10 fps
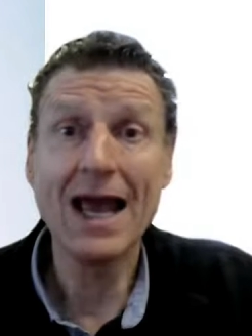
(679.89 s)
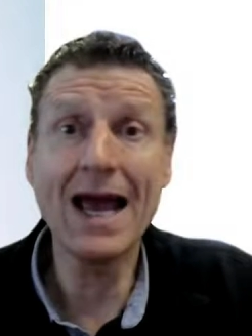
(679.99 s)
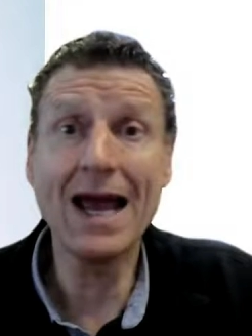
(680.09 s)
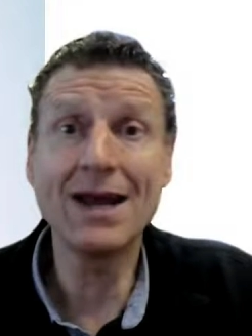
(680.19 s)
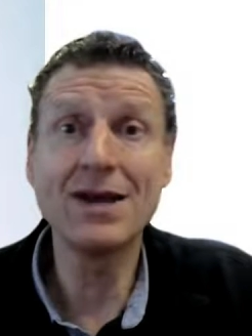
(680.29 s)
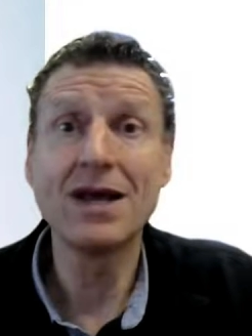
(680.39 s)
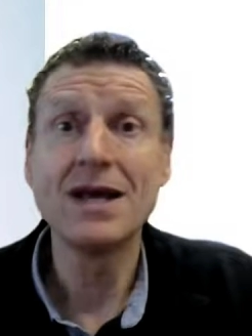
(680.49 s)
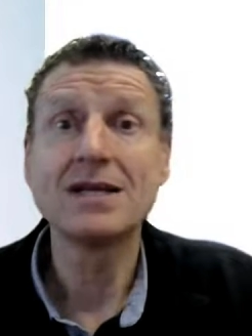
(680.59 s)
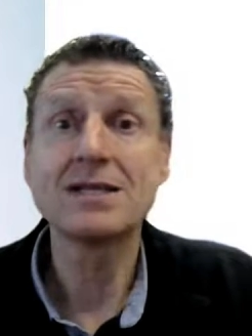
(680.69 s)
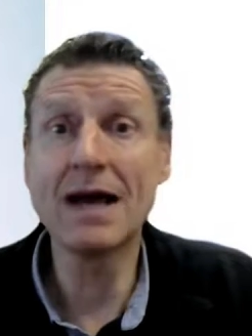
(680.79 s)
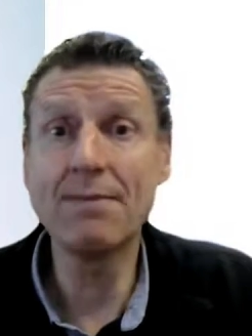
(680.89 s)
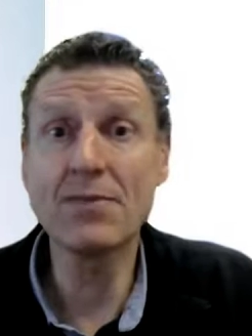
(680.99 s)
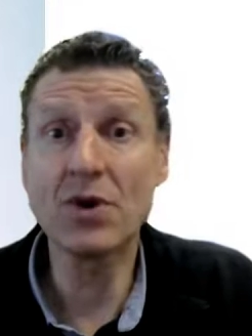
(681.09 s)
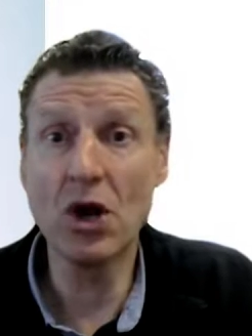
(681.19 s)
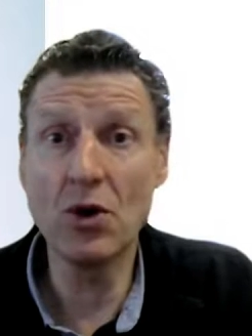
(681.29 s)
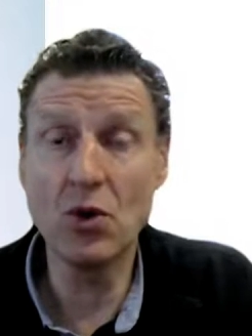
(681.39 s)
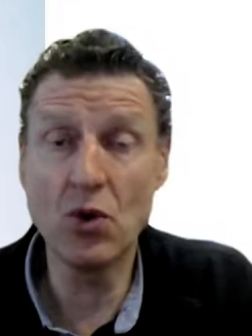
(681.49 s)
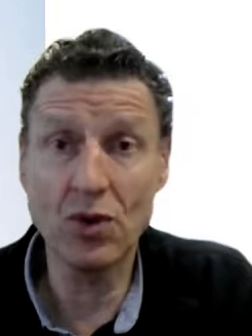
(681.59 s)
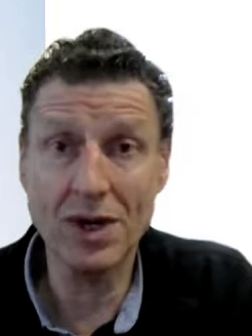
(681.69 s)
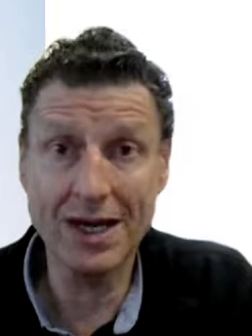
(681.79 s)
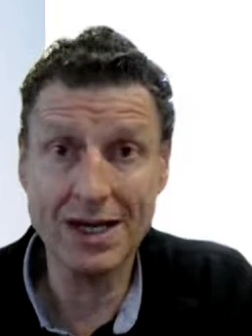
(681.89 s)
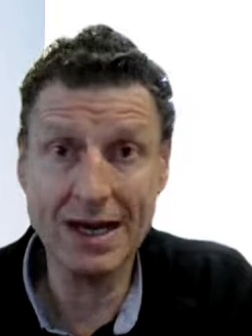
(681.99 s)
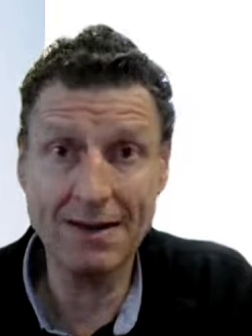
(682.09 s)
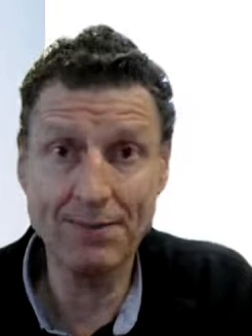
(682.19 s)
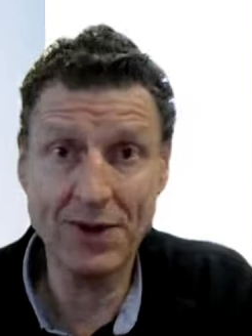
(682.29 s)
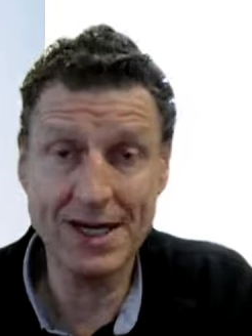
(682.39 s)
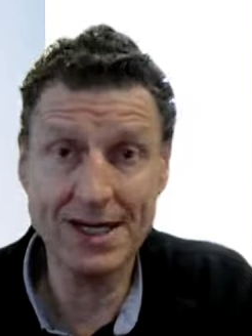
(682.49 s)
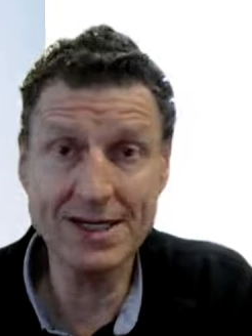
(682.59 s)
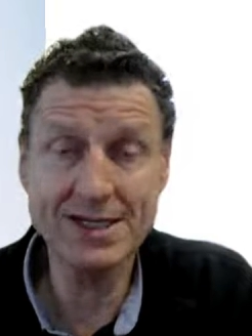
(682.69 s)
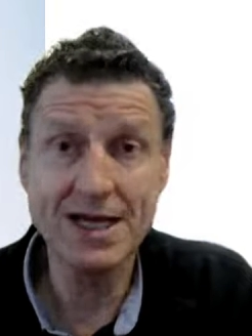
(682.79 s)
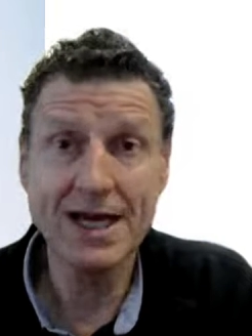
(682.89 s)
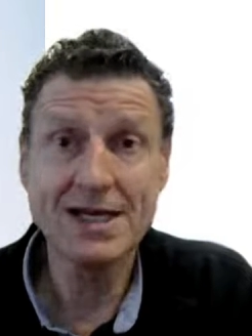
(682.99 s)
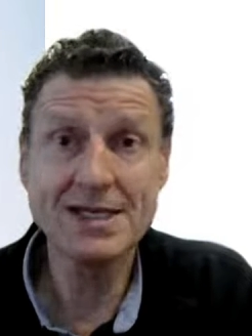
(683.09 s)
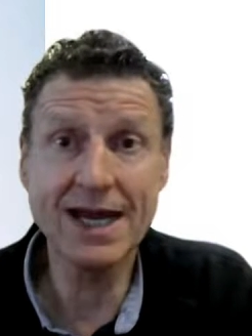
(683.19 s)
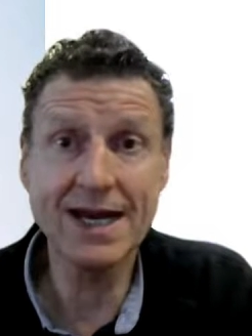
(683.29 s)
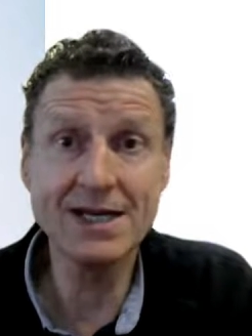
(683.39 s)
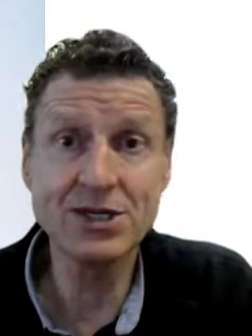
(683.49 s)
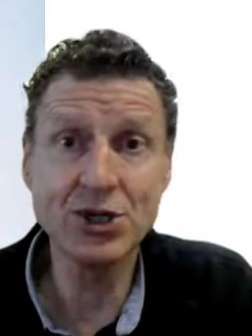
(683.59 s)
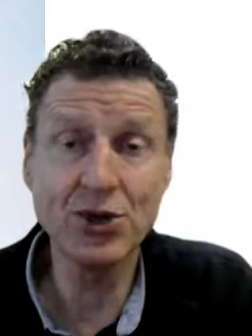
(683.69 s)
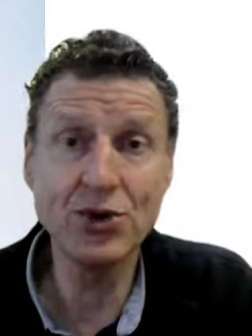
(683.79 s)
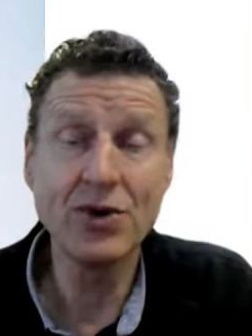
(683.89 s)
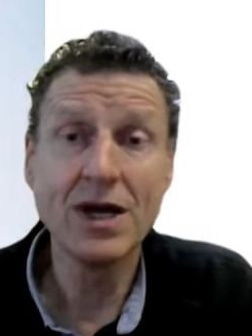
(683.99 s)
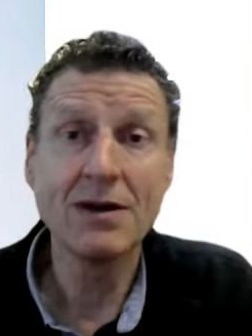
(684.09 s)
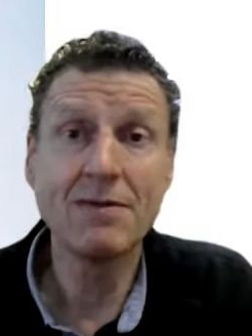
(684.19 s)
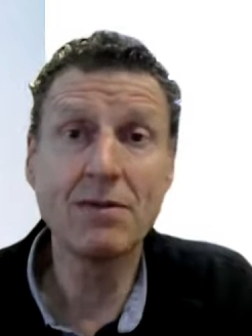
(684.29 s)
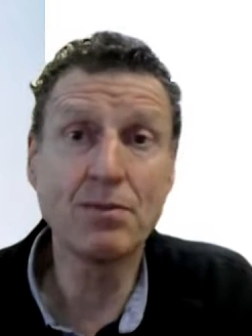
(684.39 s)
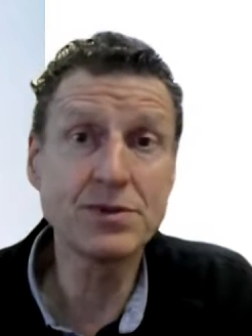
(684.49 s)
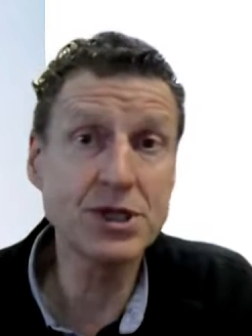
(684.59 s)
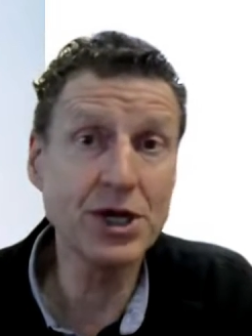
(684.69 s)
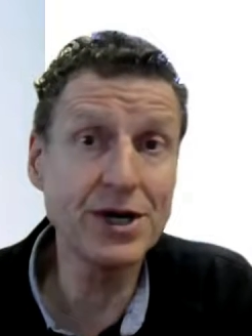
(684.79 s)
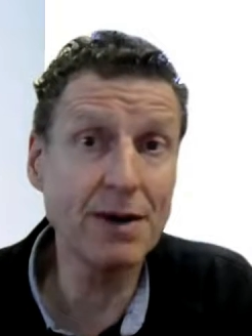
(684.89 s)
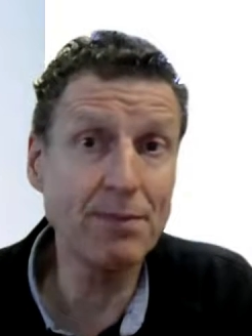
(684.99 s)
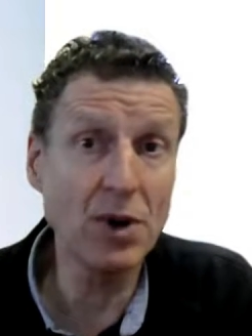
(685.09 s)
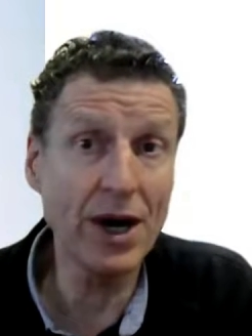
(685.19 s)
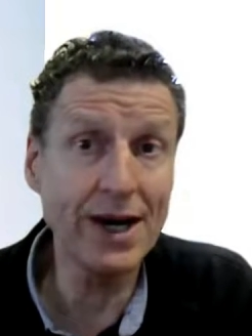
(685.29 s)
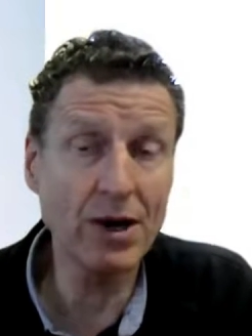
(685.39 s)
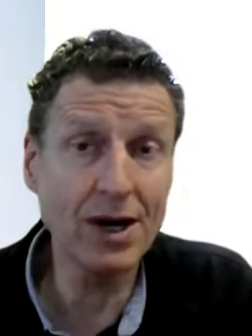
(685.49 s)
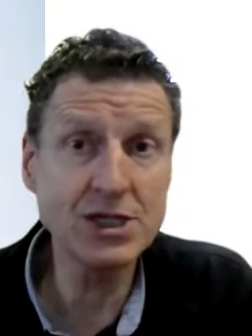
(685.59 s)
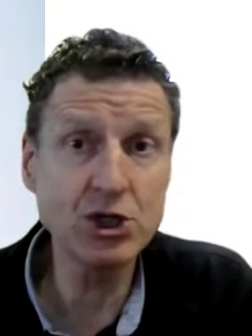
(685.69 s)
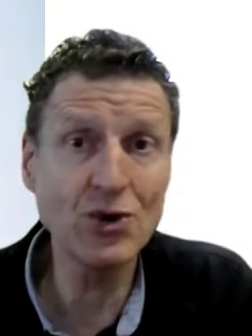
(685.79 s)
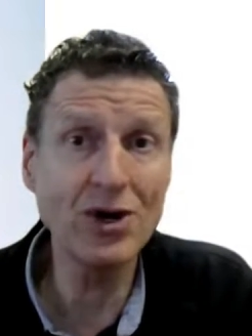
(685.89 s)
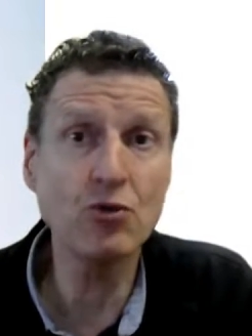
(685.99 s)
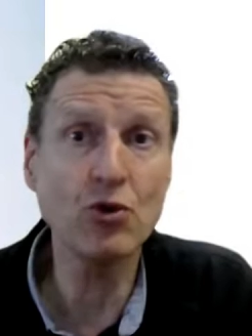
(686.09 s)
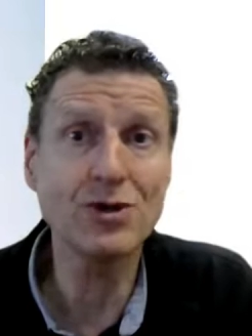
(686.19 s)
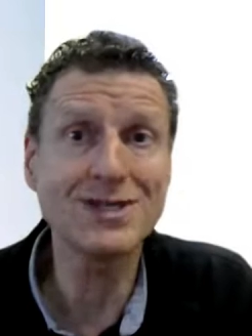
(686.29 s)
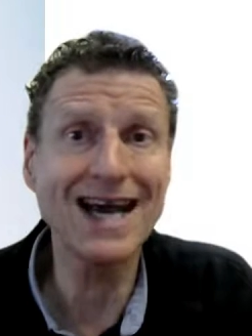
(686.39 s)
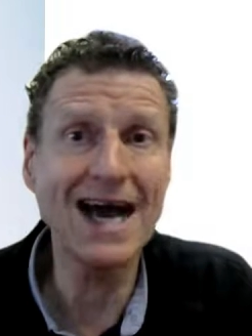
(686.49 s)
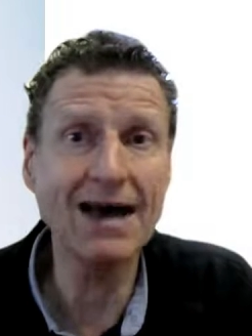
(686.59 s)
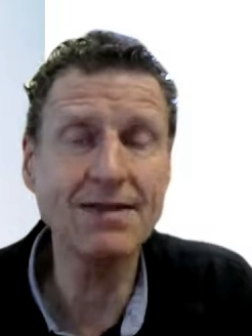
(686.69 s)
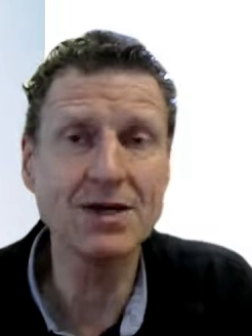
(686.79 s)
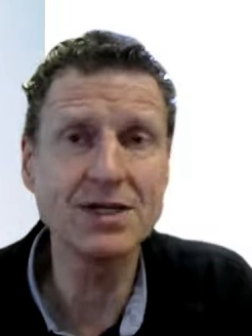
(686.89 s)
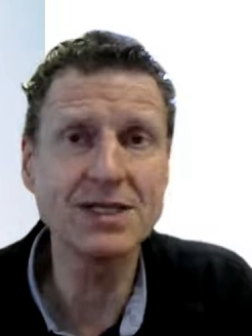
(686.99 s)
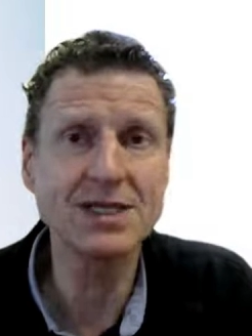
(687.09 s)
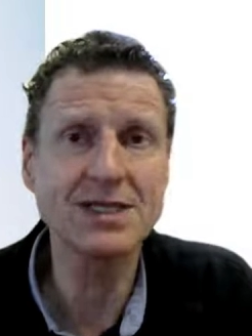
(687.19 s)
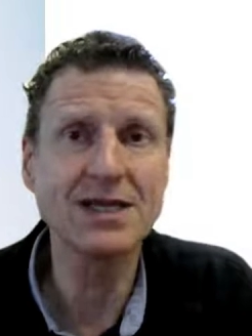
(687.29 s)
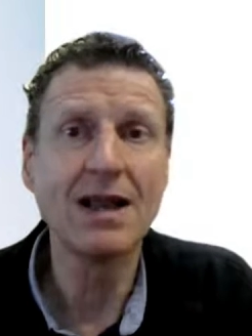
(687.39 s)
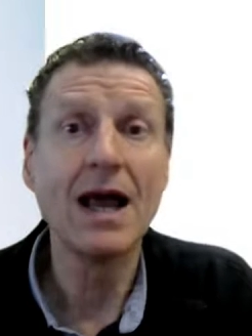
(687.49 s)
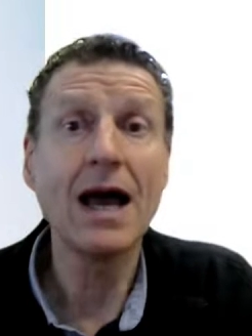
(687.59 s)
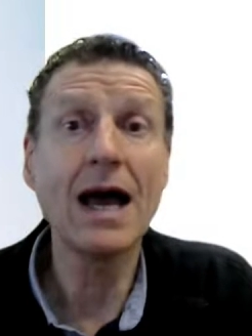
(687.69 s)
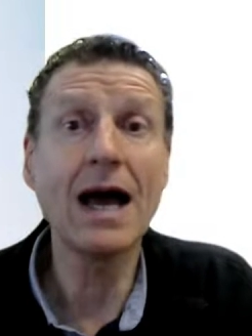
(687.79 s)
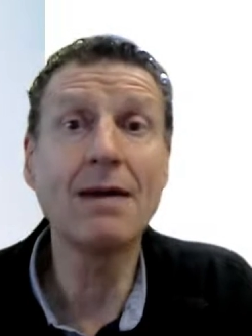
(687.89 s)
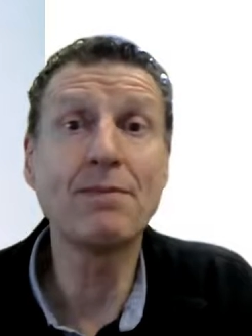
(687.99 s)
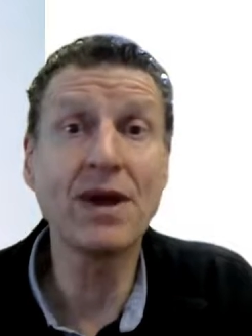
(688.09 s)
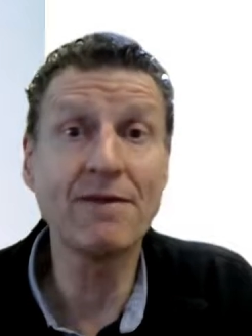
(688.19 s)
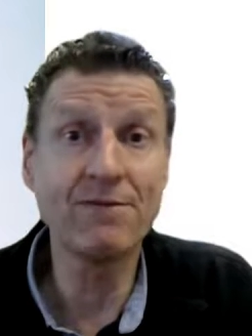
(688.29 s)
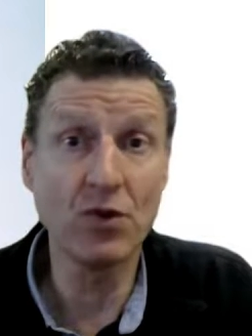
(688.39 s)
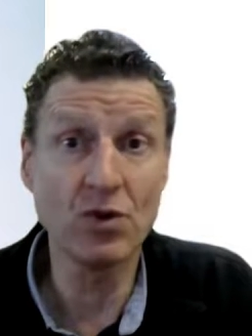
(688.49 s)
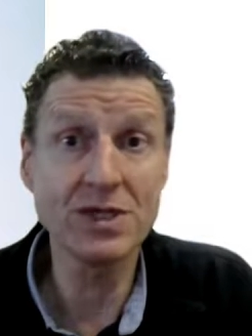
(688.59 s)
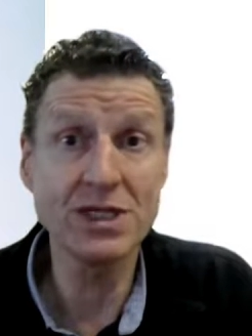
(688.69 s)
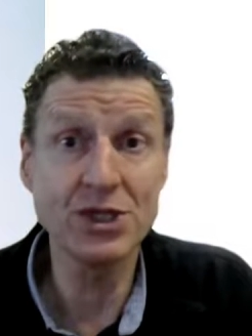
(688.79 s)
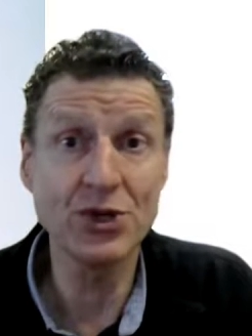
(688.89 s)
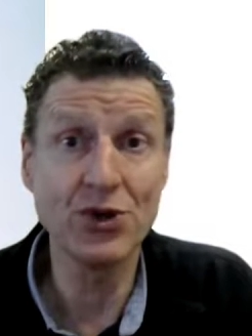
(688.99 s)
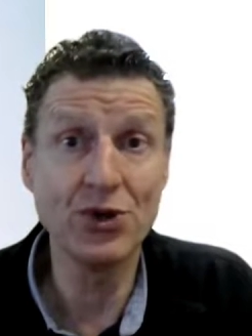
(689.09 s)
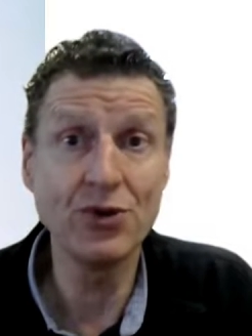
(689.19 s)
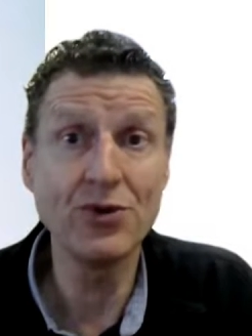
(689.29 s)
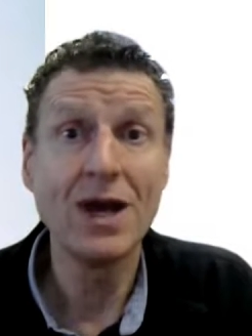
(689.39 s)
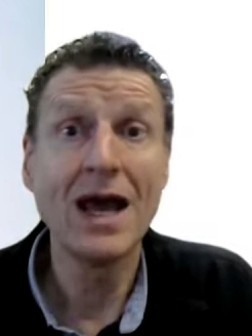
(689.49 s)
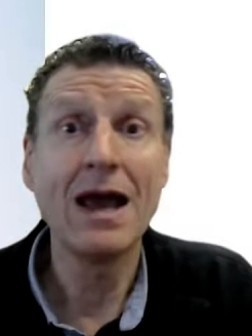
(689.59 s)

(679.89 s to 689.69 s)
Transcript: And some global companies tend to turn a blind eye to it, whereas others are being forced to